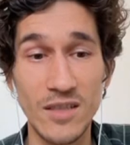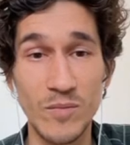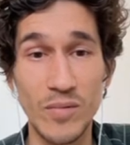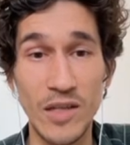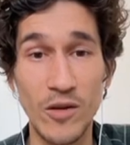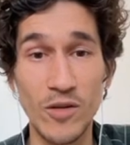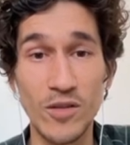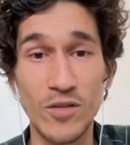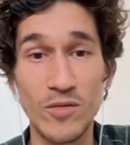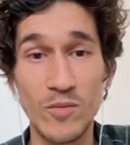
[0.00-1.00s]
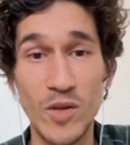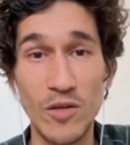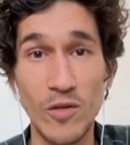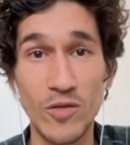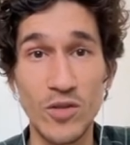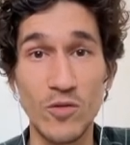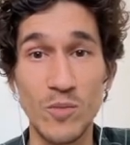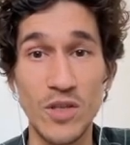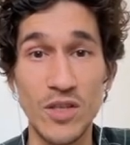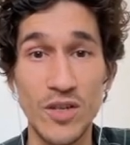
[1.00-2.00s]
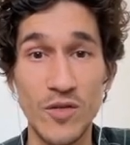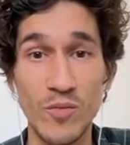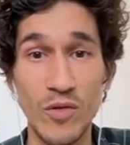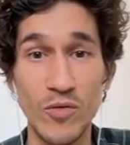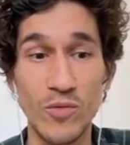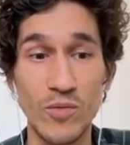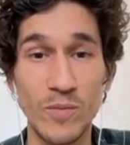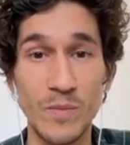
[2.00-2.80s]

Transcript: belongs to Mr. Blue.